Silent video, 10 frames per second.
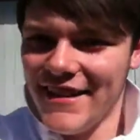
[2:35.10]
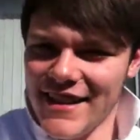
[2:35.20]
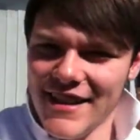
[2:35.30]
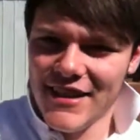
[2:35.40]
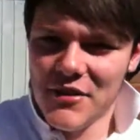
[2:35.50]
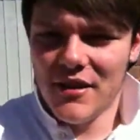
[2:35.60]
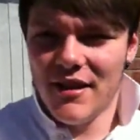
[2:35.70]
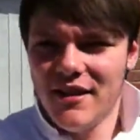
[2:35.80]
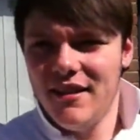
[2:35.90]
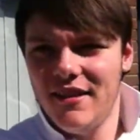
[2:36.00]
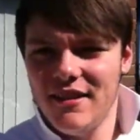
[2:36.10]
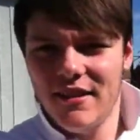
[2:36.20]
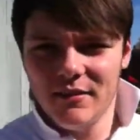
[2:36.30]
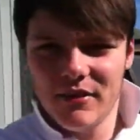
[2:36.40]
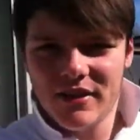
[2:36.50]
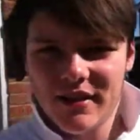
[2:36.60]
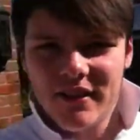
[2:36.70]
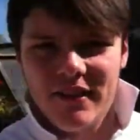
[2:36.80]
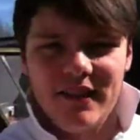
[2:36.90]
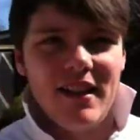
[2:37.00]
literally, I'm just
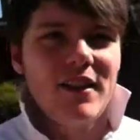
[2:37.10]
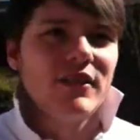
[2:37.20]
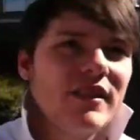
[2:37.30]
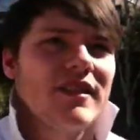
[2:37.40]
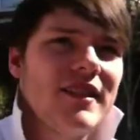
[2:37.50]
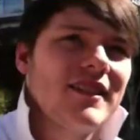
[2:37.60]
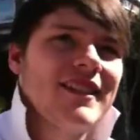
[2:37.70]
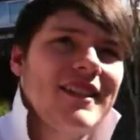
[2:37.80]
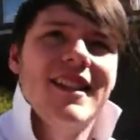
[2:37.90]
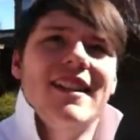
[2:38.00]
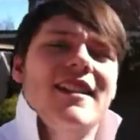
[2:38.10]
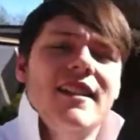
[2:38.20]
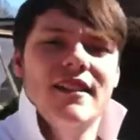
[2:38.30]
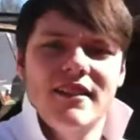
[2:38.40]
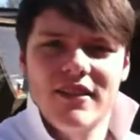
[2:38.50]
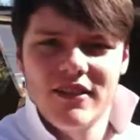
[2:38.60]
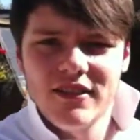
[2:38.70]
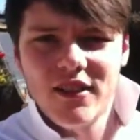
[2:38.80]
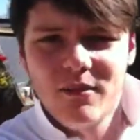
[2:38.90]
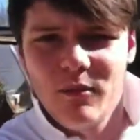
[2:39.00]
having such a good day, had such a
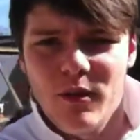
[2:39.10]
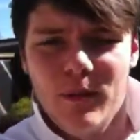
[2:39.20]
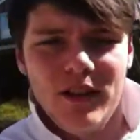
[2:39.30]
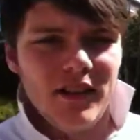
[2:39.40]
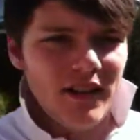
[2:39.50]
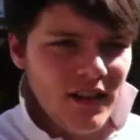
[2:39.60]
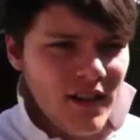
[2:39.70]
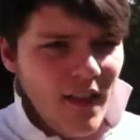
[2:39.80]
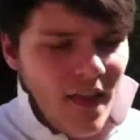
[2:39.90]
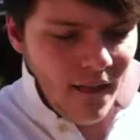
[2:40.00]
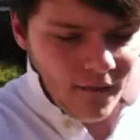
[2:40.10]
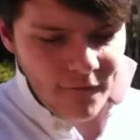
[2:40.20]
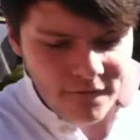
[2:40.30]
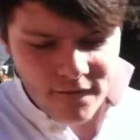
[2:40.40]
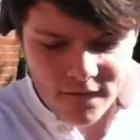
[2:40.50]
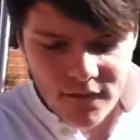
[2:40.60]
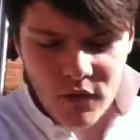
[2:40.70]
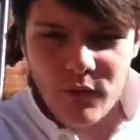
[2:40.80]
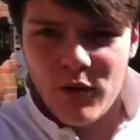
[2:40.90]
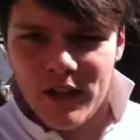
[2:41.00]
good time at the moment.
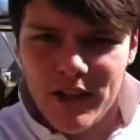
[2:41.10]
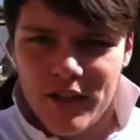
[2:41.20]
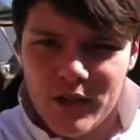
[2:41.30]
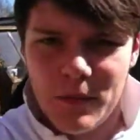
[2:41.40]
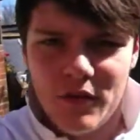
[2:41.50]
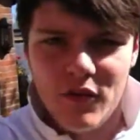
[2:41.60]
Although really I should be